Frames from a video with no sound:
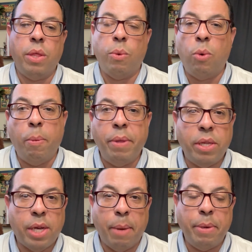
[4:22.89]
the woman
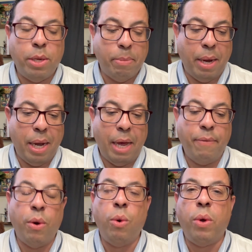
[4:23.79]
to come into my
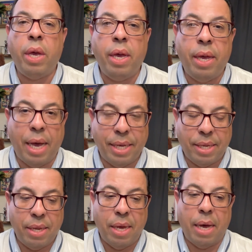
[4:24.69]
life who he
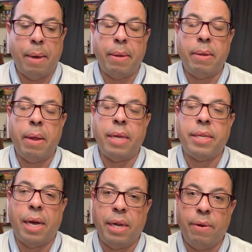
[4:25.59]
has
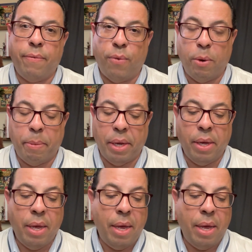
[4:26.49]
assigned for me.